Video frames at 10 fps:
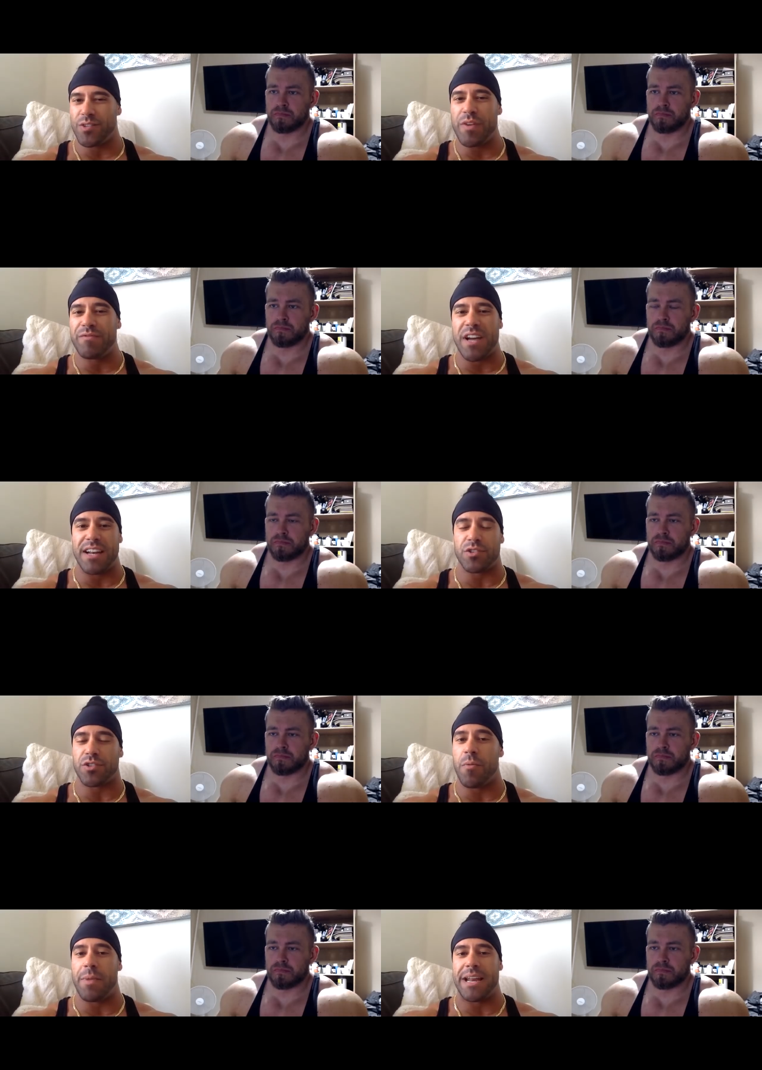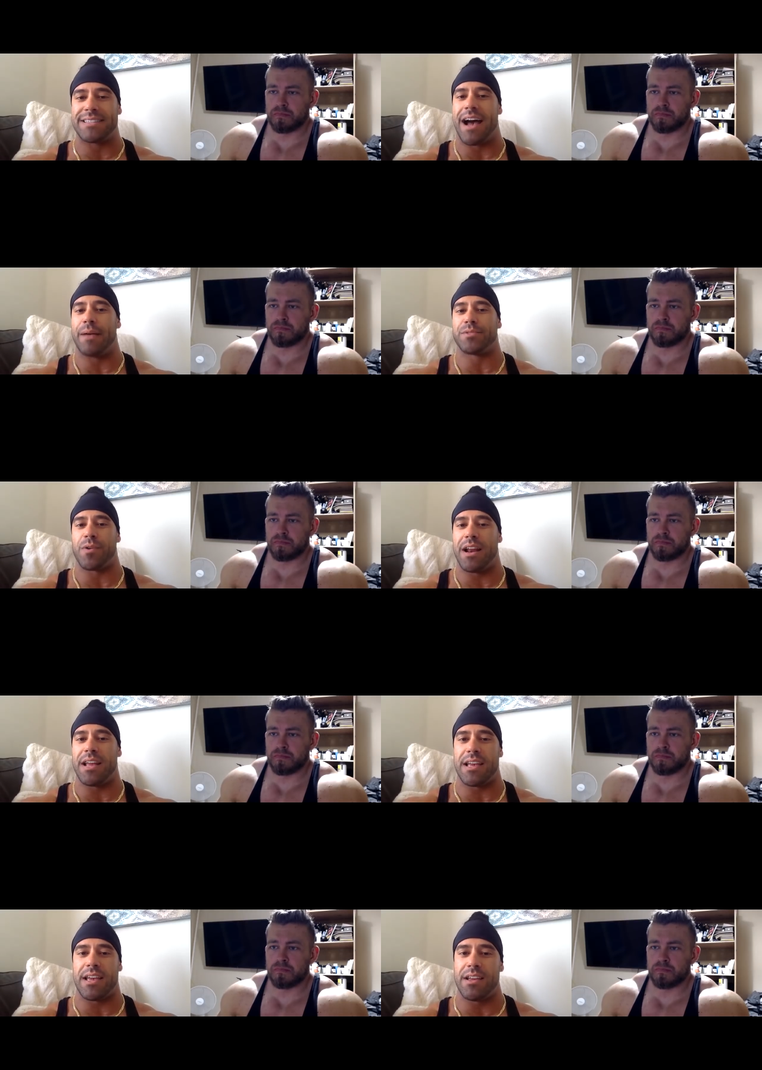Speaker 1: we've done it so many times
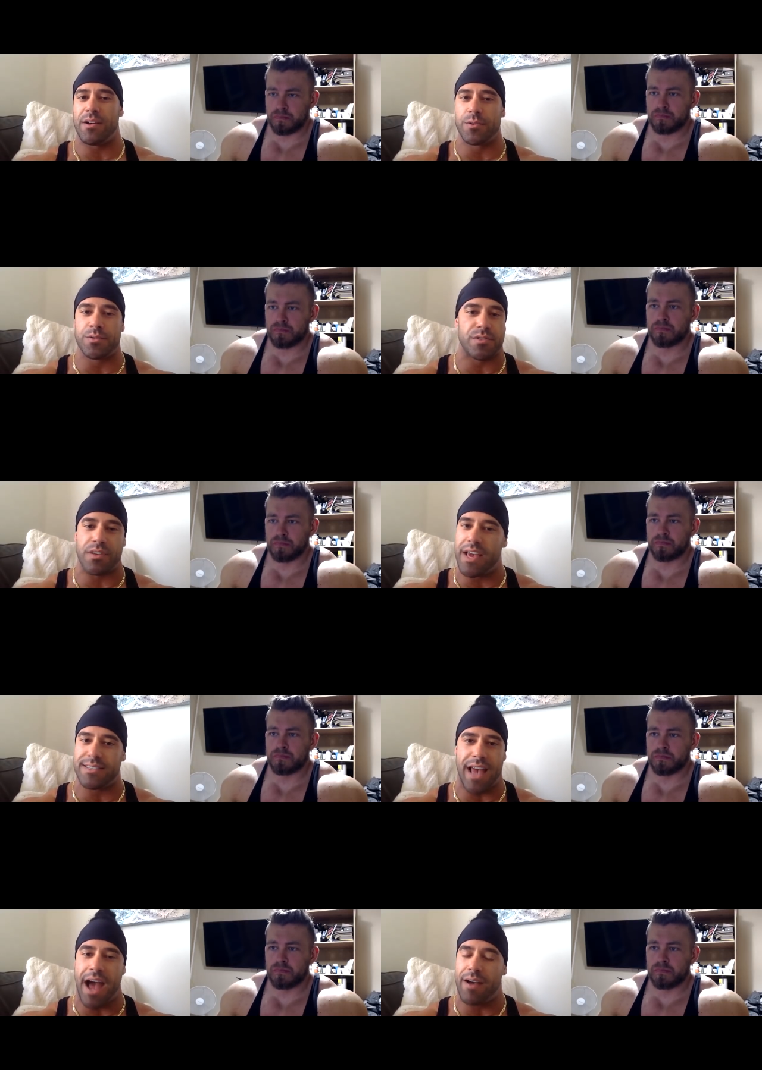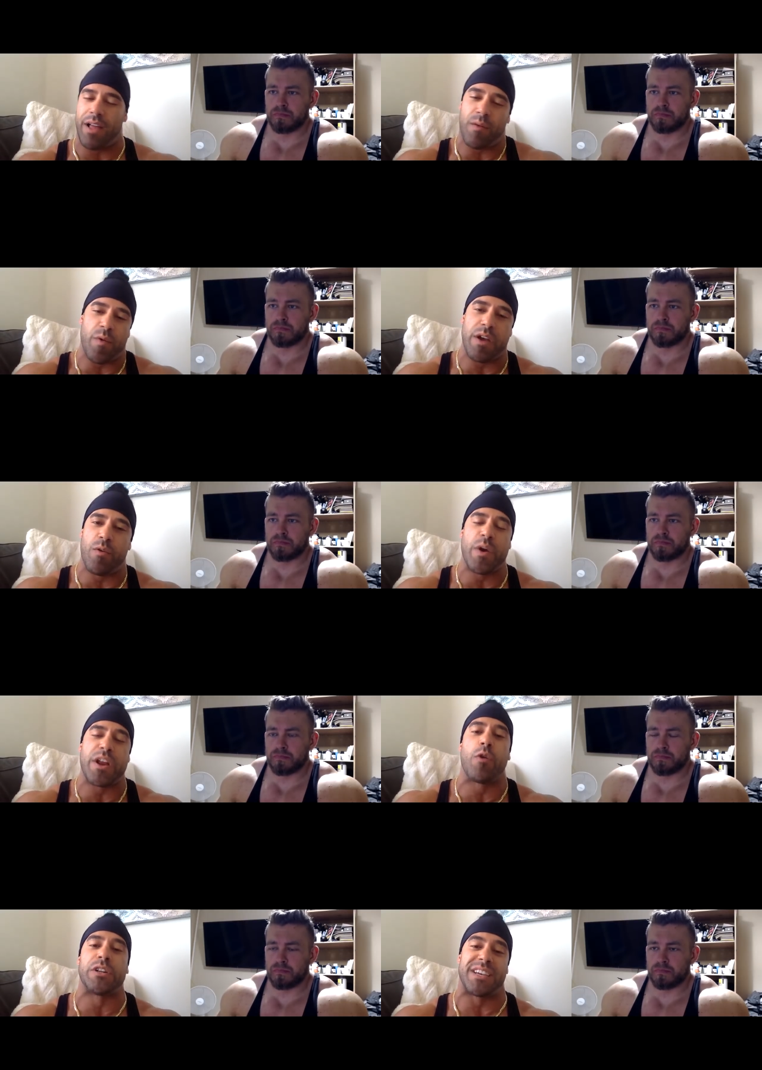already, he knows exact like we we
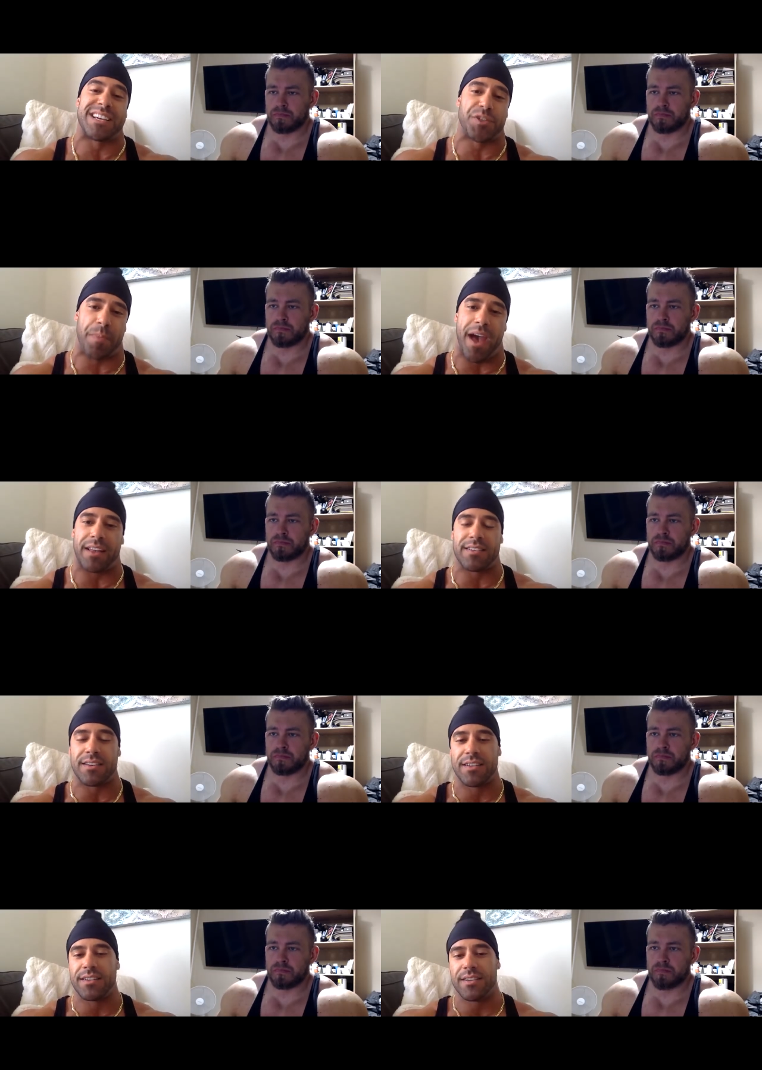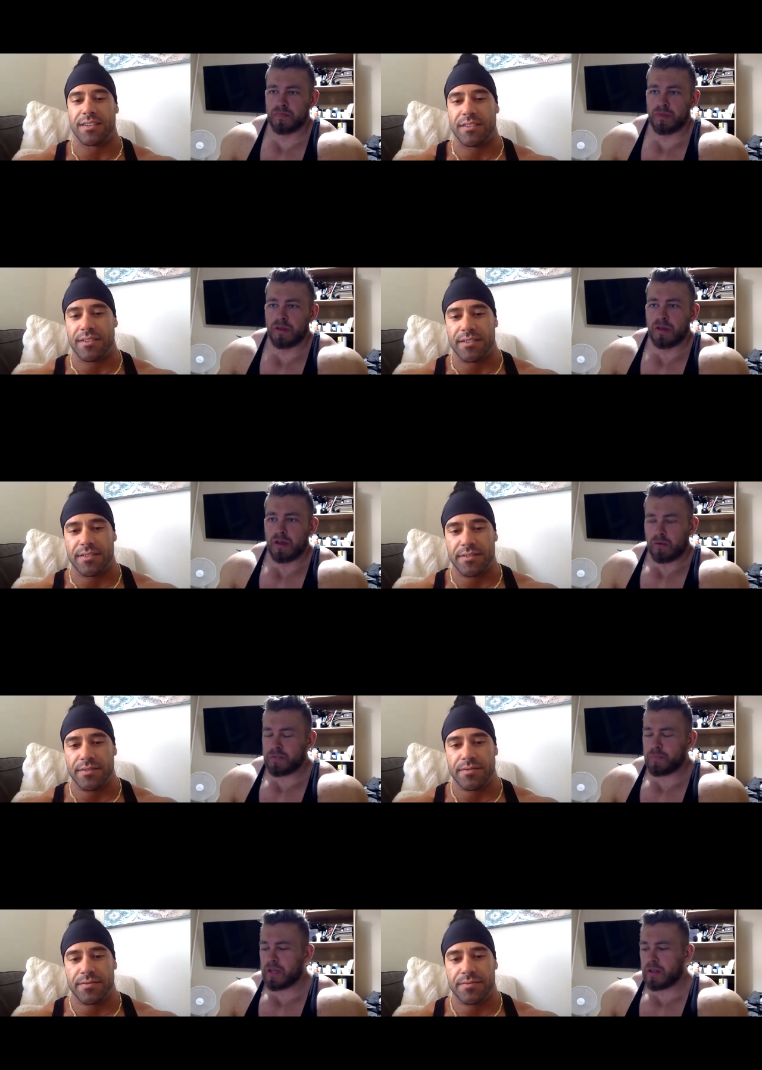know what to expect.
Speaker 2: When
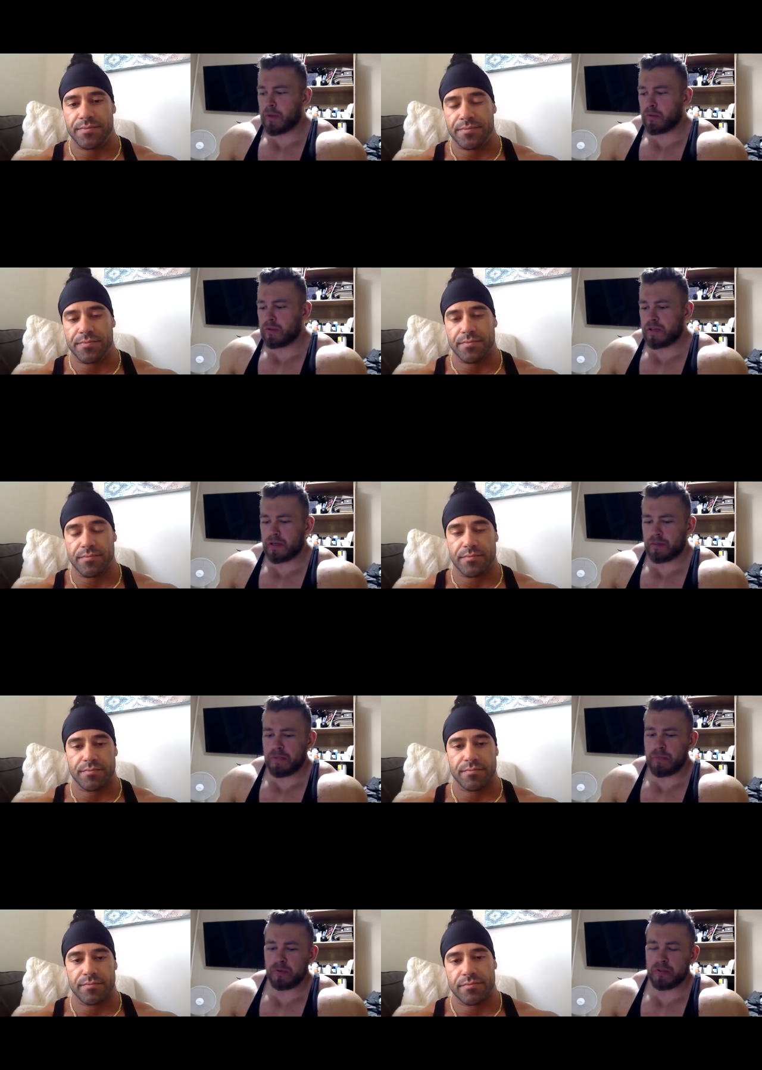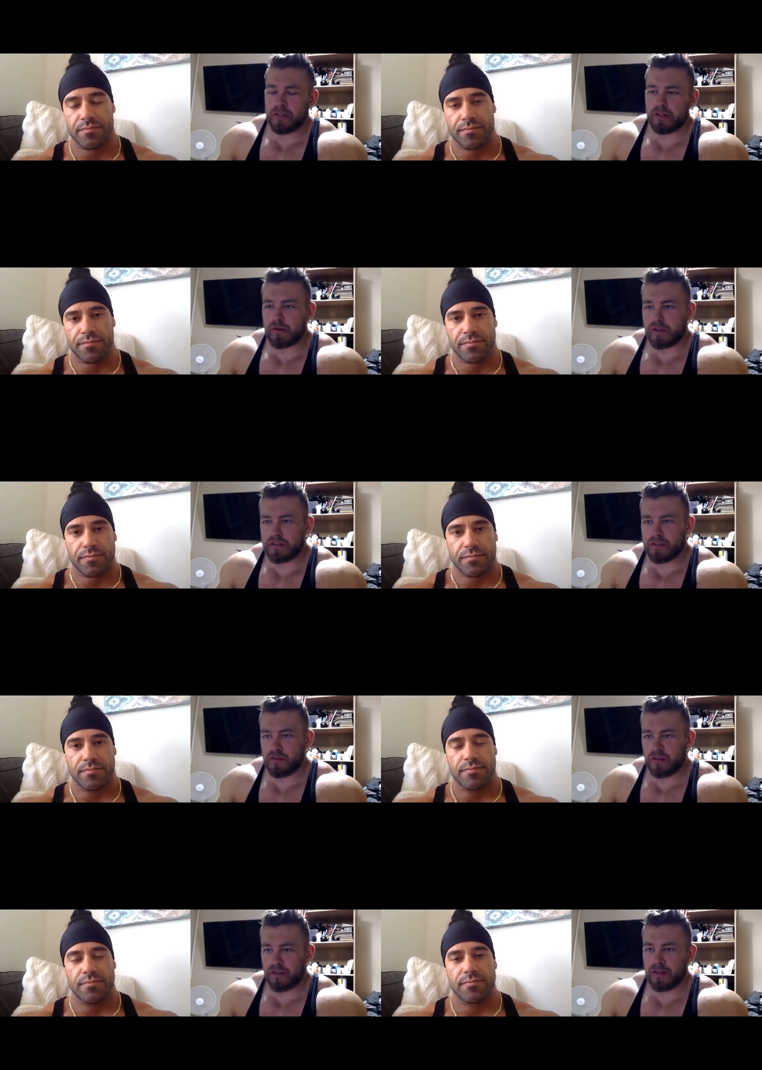speaking about the people that are
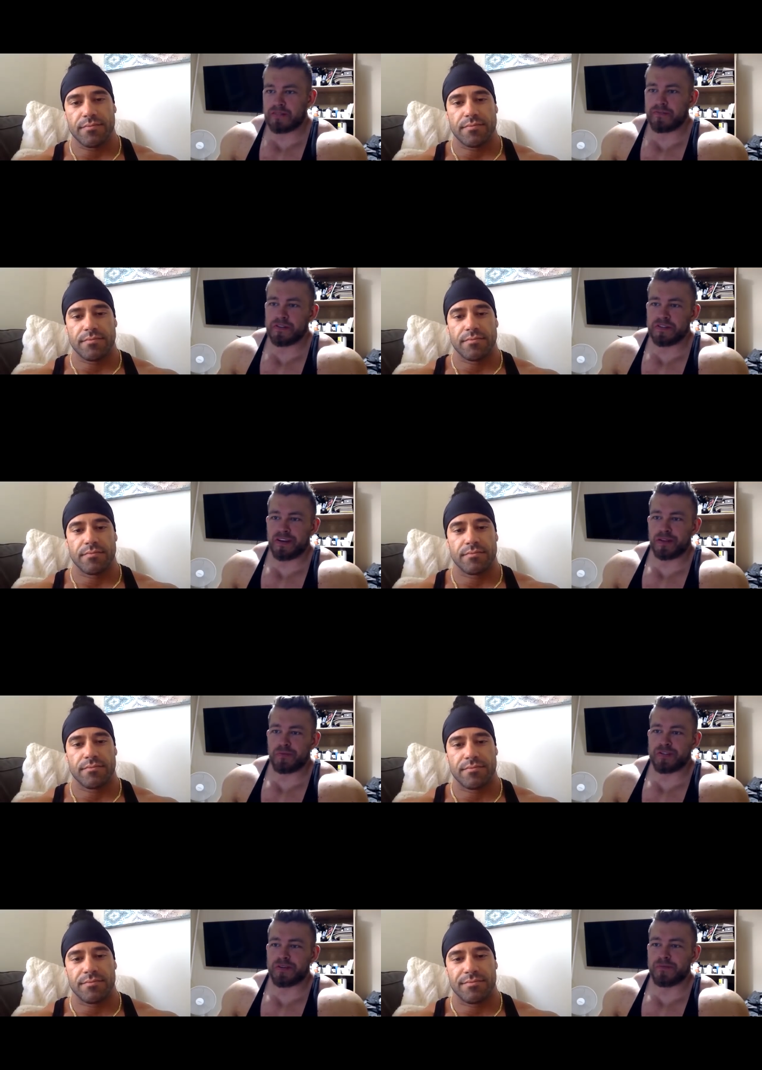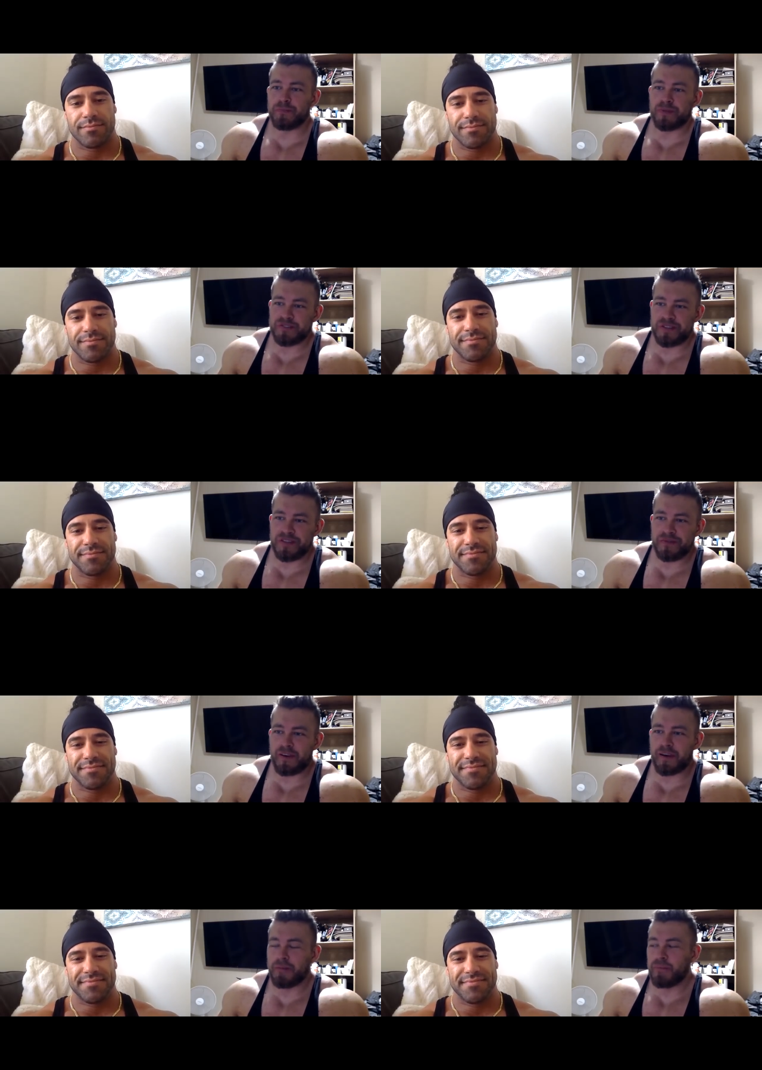transitioning, let's first start with something positive.
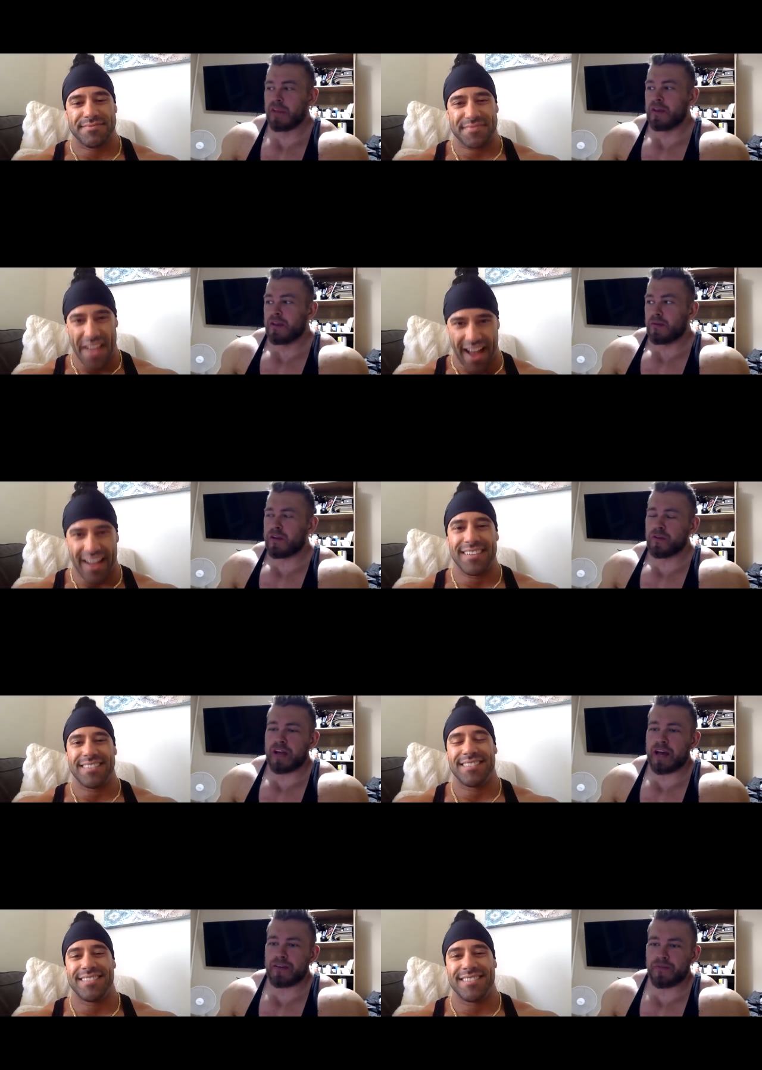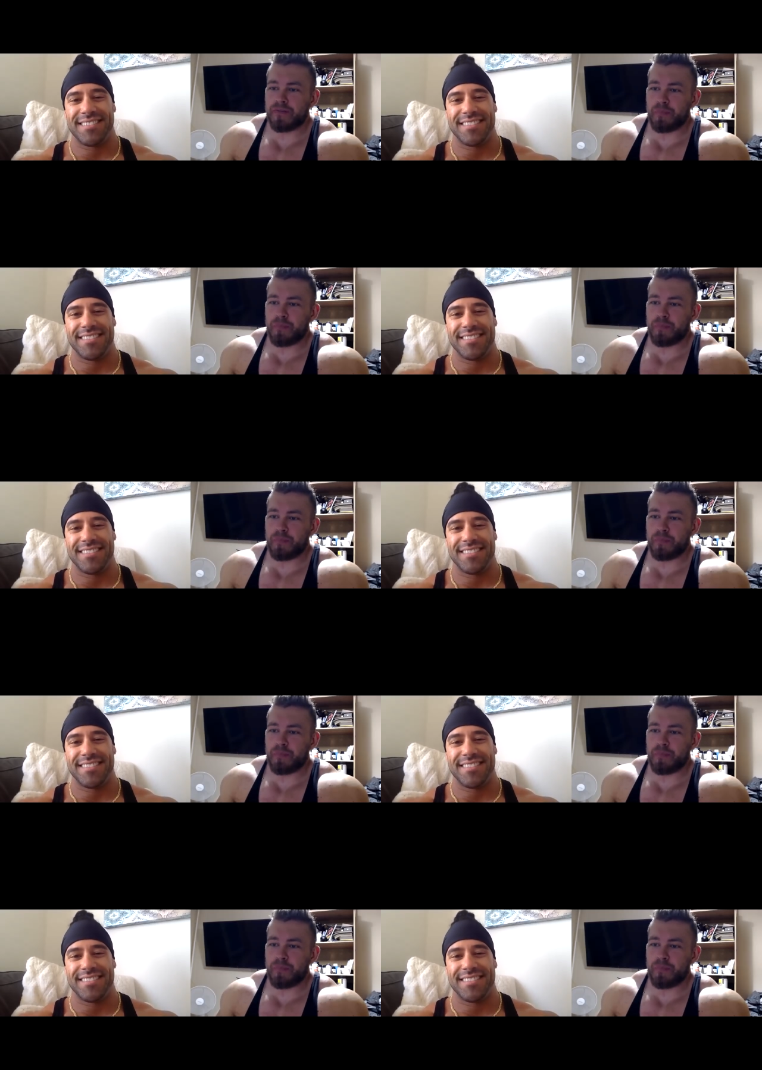Uh, yeah. Good guy from